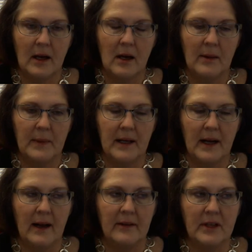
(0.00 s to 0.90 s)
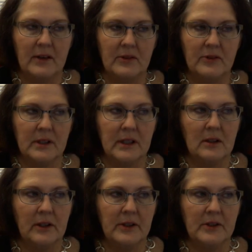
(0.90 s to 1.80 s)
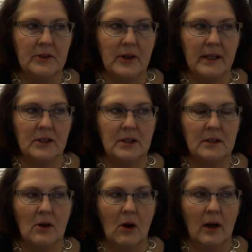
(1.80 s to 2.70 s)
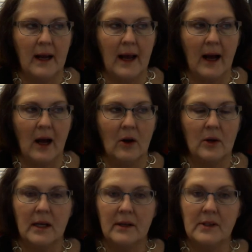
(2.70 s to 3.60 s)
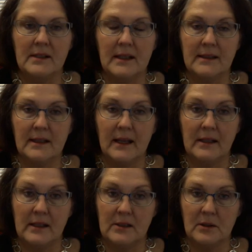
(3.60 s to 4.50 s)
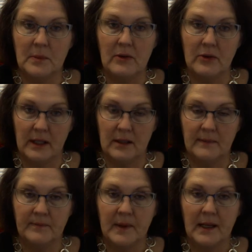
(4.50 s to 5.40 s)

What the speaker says: and I've given really clear direction on how this essay needs to be written.